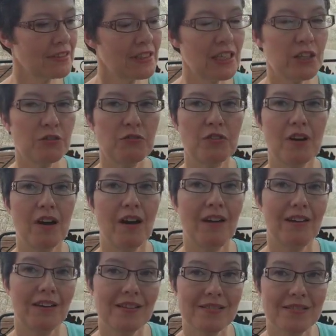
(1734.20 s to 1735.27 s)
give
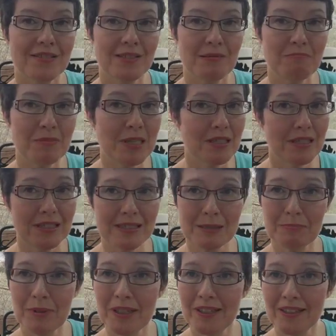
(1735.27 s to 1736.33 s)
Anna some
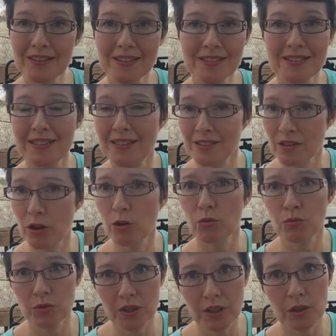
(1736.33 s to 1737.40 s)
business, because these are
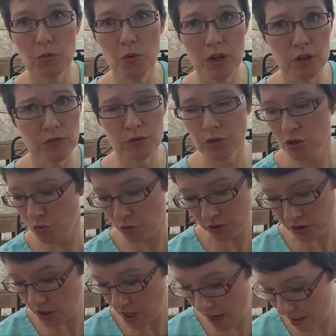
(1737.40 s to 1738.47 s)
really wonderful. You
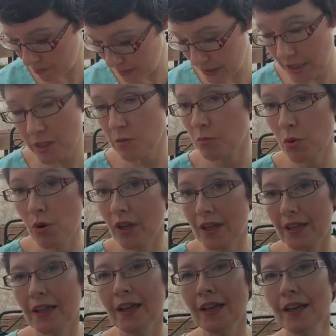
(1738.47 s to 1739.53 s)
will not be
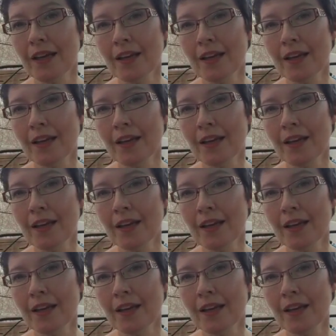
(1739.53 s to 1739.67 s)
disappointed.